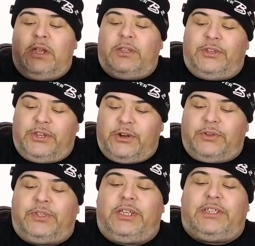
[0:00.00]
The
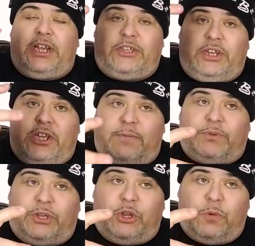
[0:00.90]
ZERO6 actually
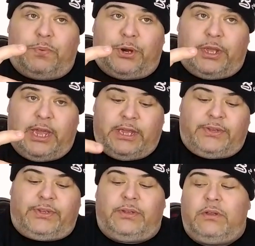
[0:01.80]
comes 2 per
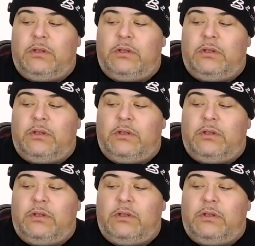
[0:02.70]
case.